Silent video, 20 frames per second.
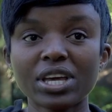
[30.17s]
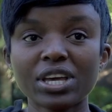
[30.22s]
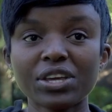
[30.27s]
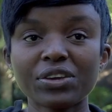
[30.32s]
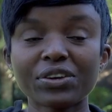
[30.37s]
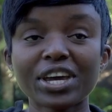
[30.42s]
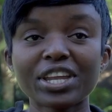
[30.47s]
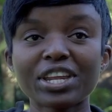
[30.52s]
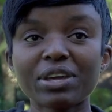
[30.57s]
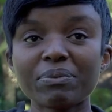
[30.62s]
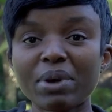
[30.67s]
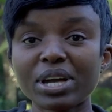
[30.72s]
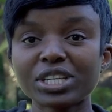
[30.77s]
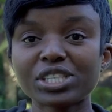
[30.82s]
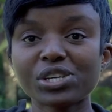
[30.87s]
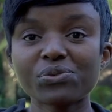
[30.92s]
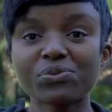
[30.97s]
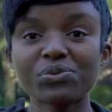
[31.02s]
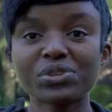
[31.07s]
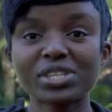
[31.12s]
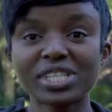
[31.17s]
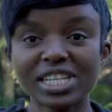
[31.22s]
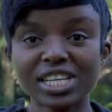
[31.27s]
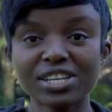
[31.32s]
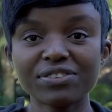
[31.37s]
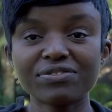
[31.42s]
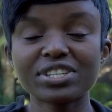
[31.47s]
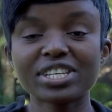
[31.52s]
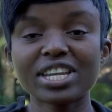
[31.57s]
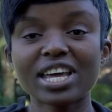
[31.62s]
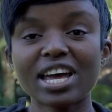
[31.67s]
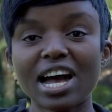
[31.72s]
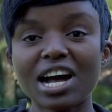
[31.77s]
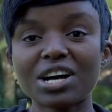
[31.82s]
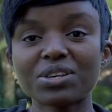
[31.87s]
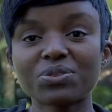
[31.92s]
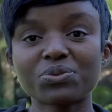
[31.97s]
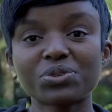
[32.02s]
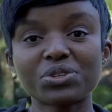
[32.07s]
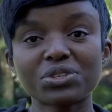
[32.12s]
You can imagine we lived in a
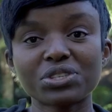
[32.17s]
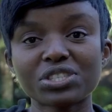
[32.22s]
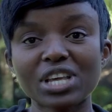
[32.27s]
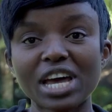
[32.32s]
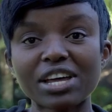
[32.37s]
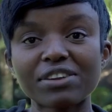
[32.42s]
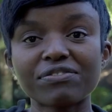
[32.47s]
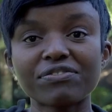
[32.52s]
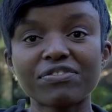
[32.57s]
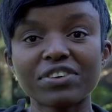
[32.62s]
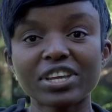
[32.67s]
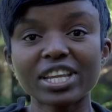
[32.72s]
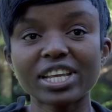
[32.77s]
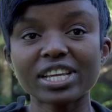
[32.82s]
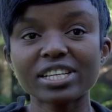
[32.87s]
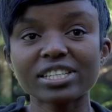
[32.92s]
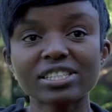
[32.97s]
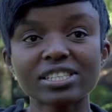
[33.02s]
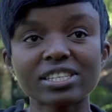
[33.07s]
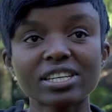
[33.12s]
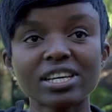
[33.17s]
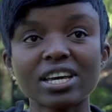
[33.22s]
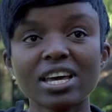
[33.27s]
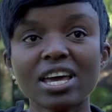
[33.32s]
house which was unfinished.